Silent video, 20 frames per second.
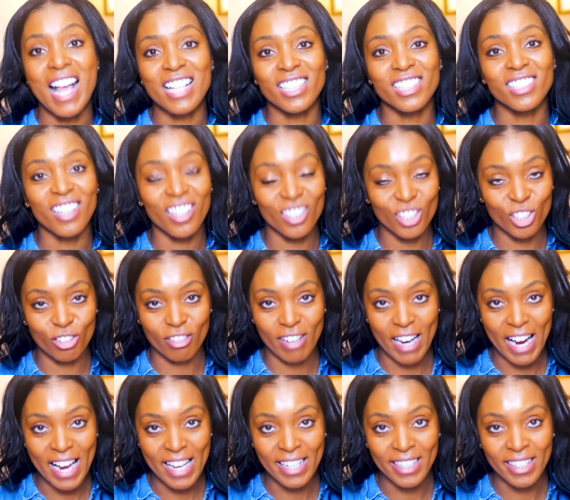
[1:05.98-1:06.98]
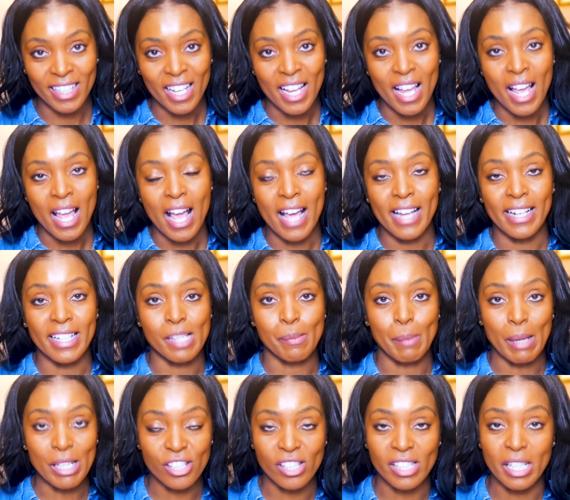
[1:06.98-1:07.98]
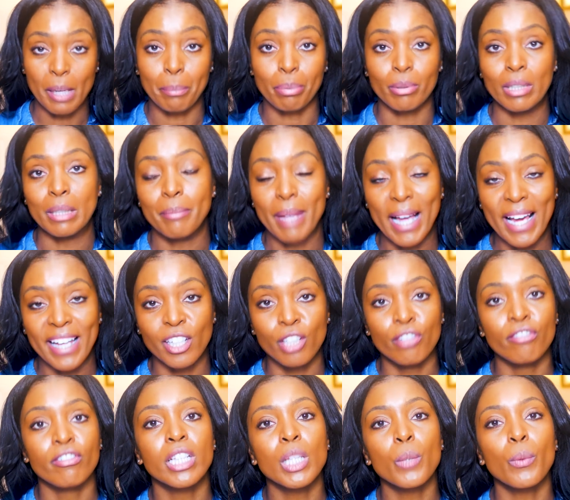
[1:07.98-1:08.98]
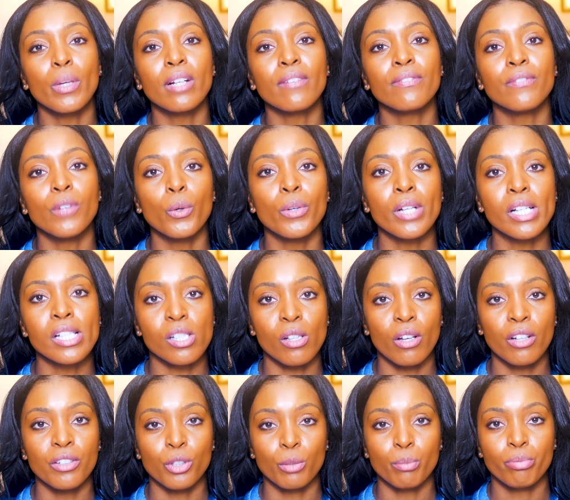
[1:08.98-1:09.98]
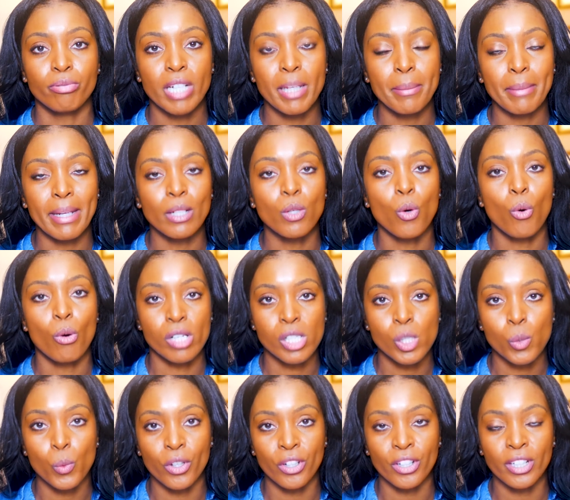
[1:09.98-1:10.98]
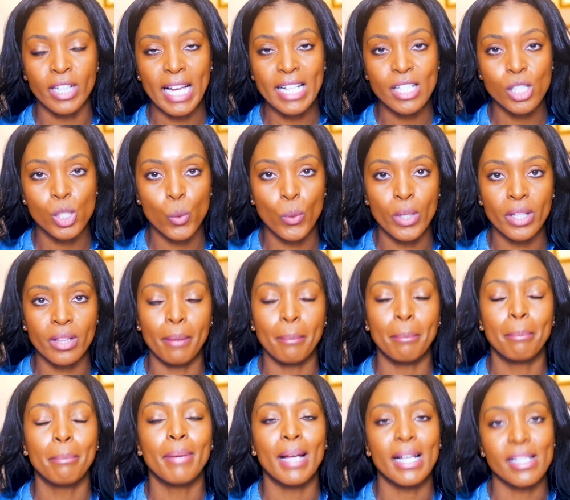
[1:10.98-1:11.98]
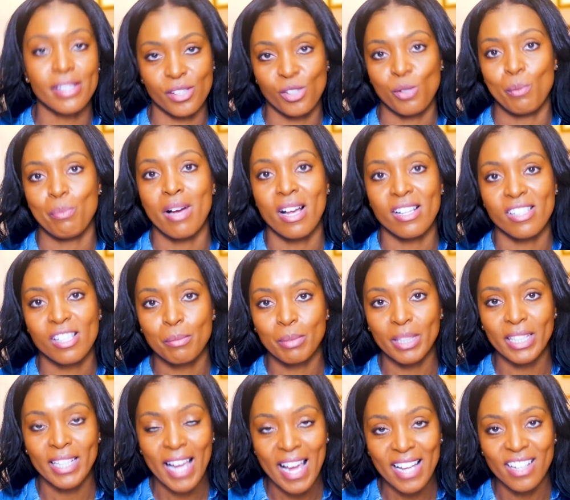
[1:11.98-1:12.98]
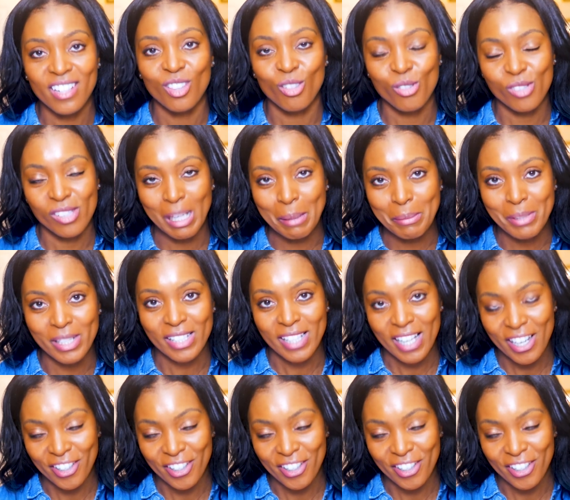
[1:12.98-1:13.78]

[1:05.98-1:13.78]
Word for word: As an undergrad, and especially a pre-med, you really want to focus on your pre-med coursework and doing the best you possibly can in those subject